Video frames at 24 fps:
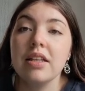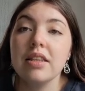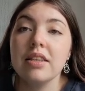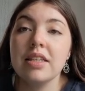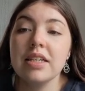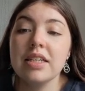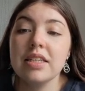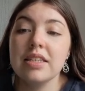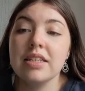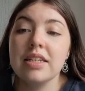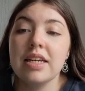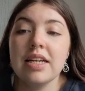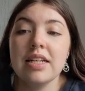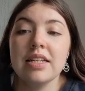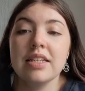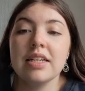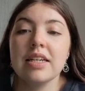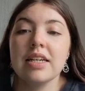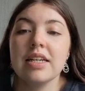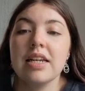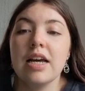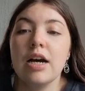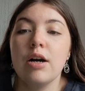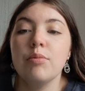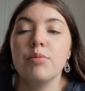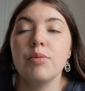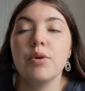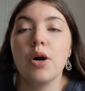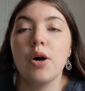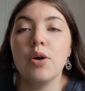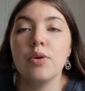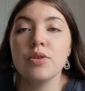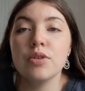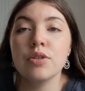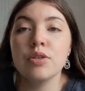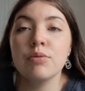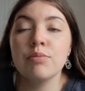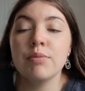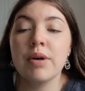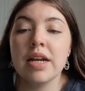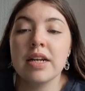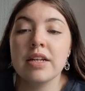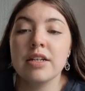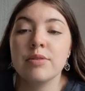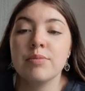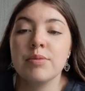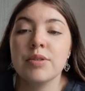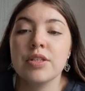This data can help coastal
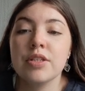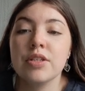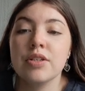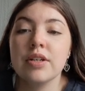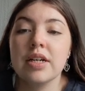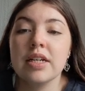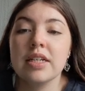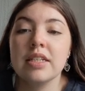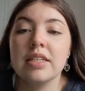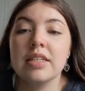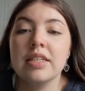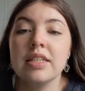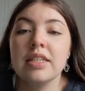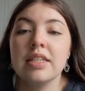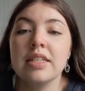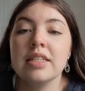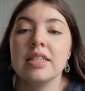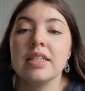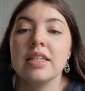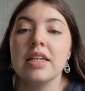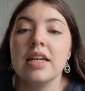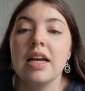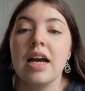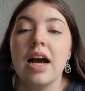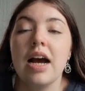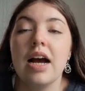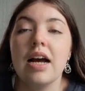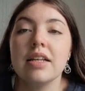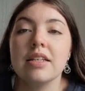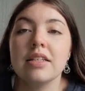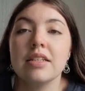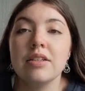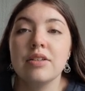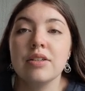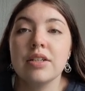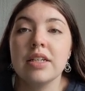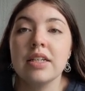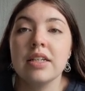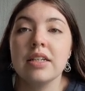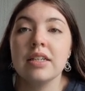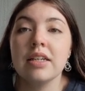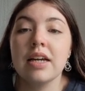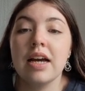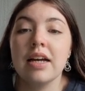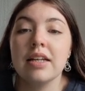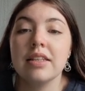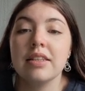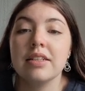management strategies, as looking
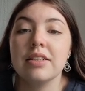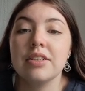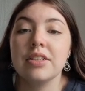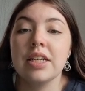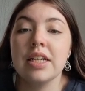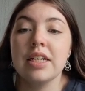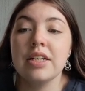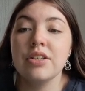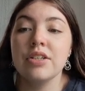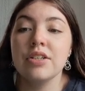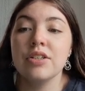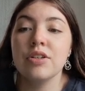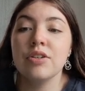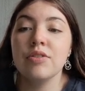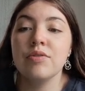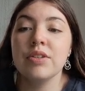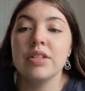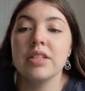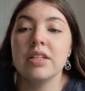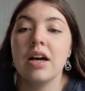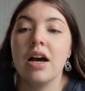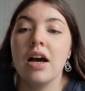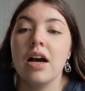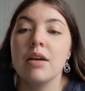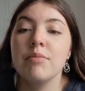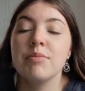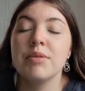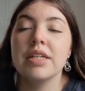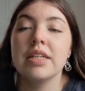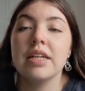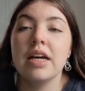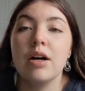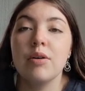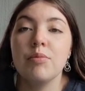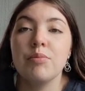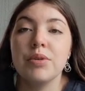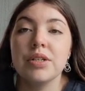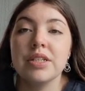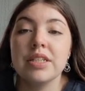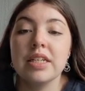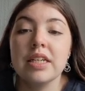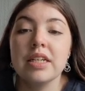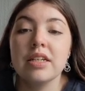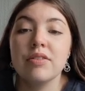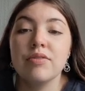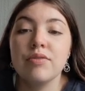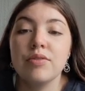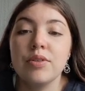at the changes over time can help
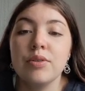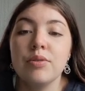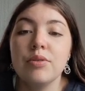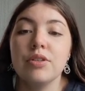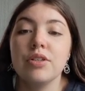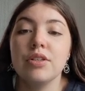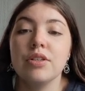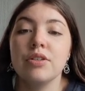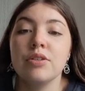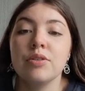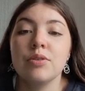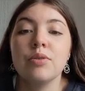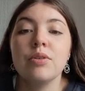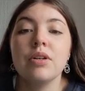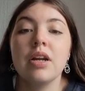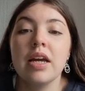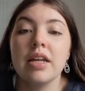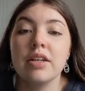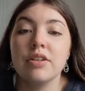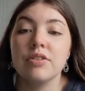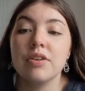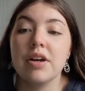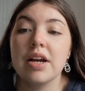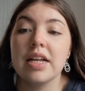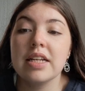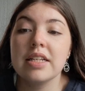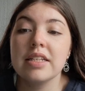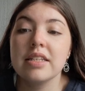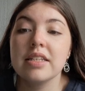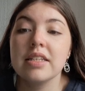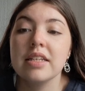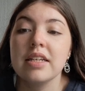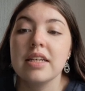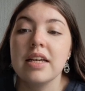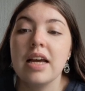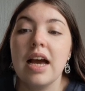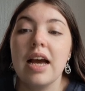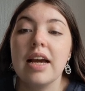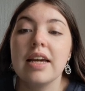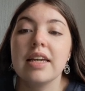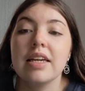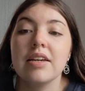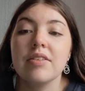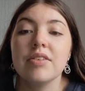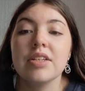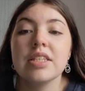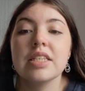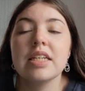predict future shoreline trends and
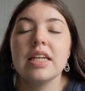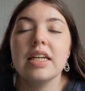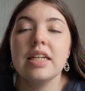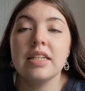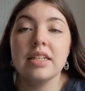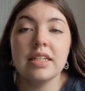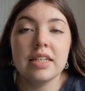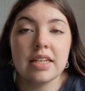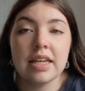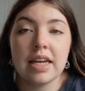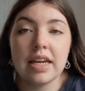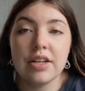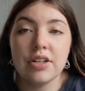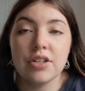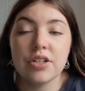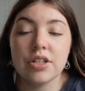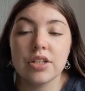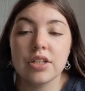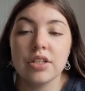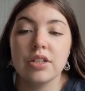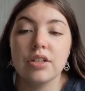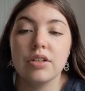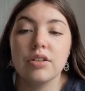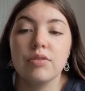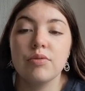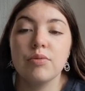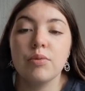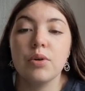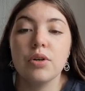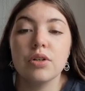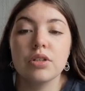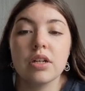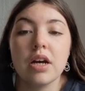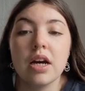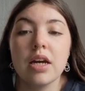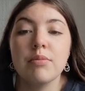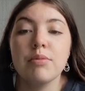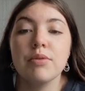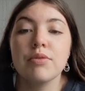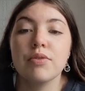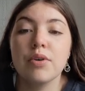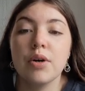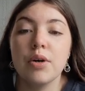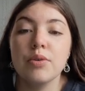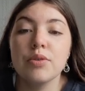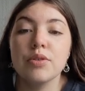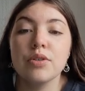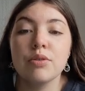give us an indication of what type of
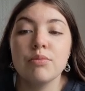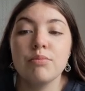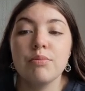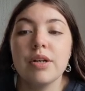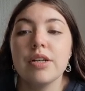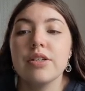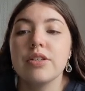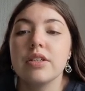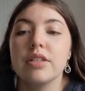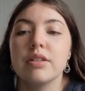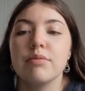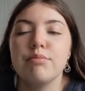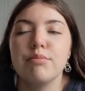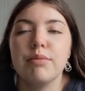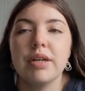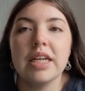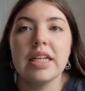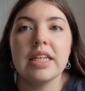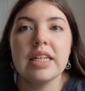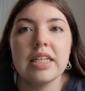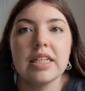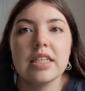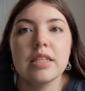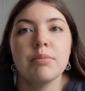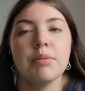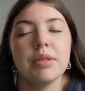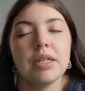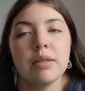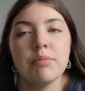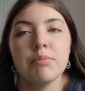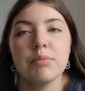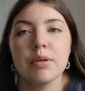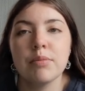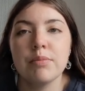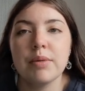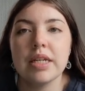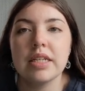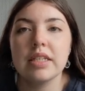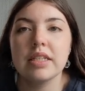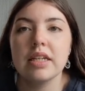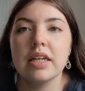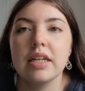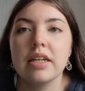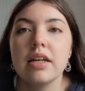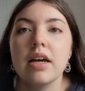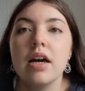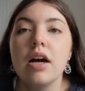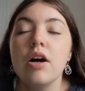coastal measures may need to be
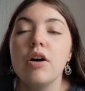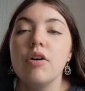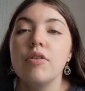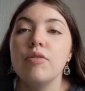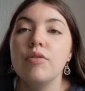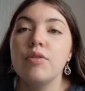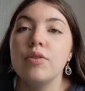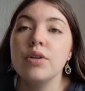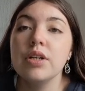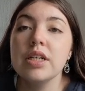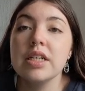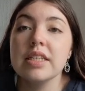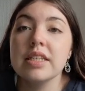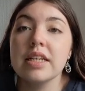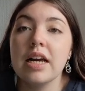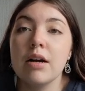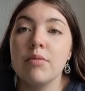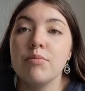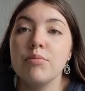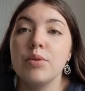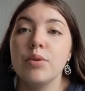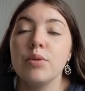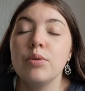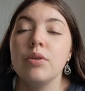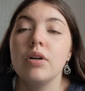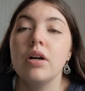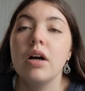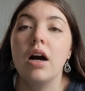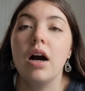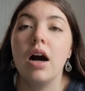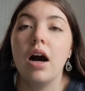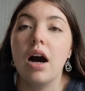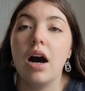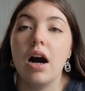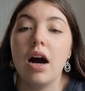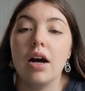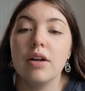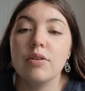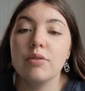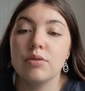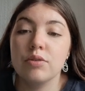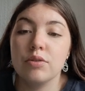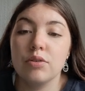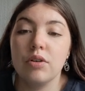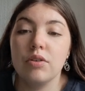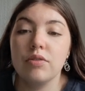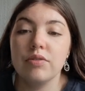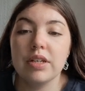implemented, for example, hard or
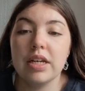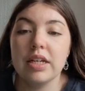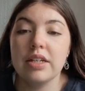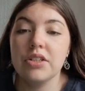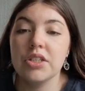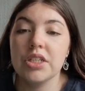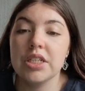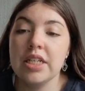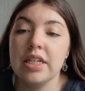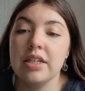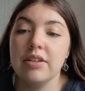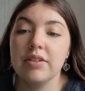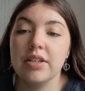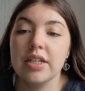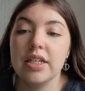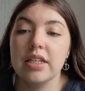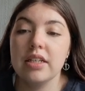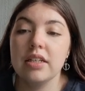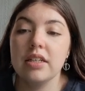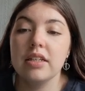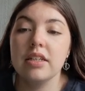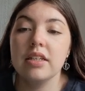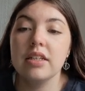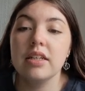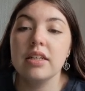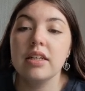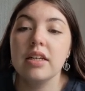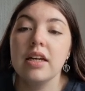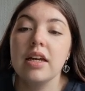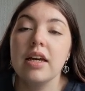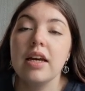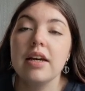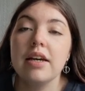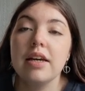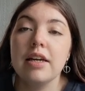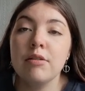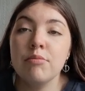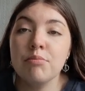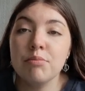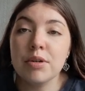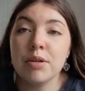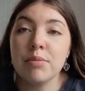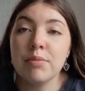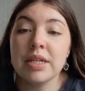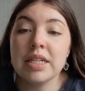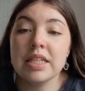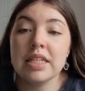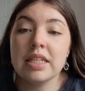soft engineering.
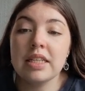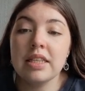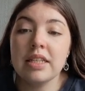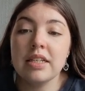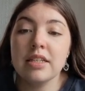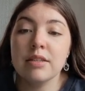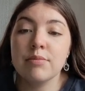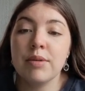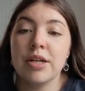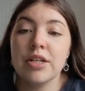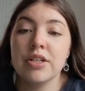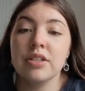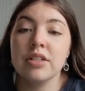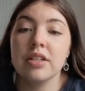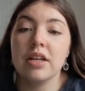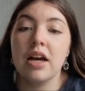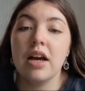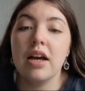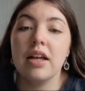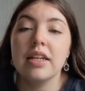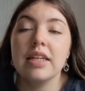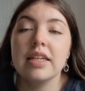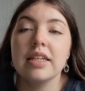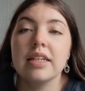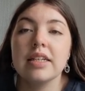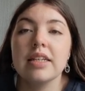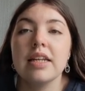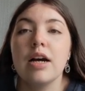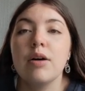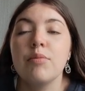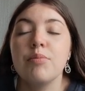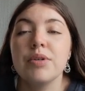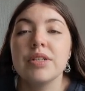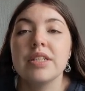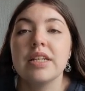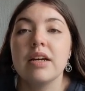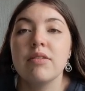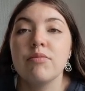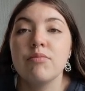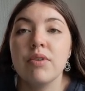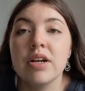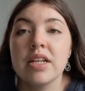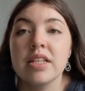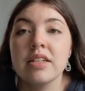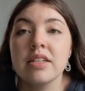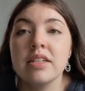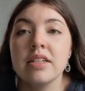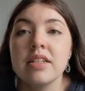Implementing these measures early can help protect
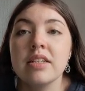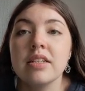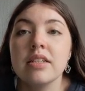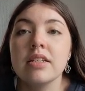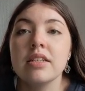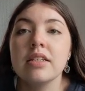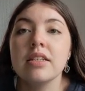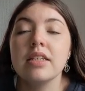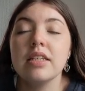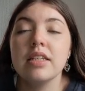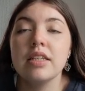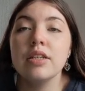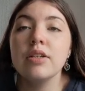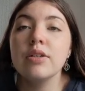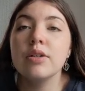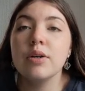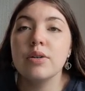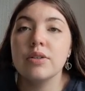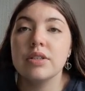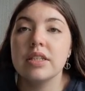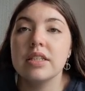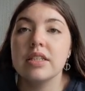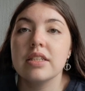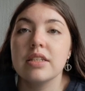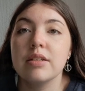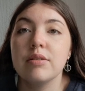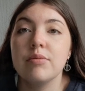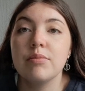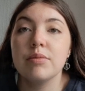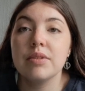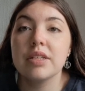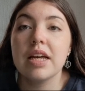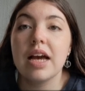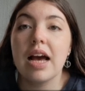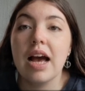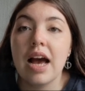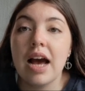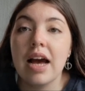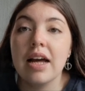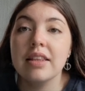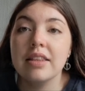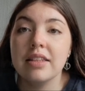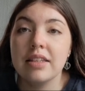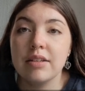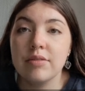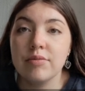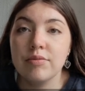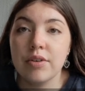residents, ecosystems,
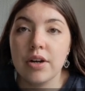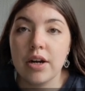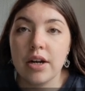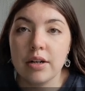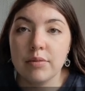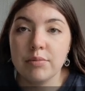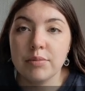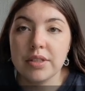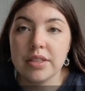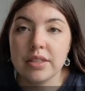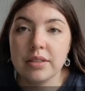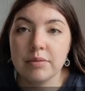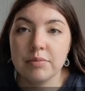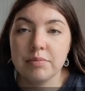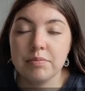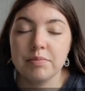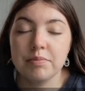and the environment.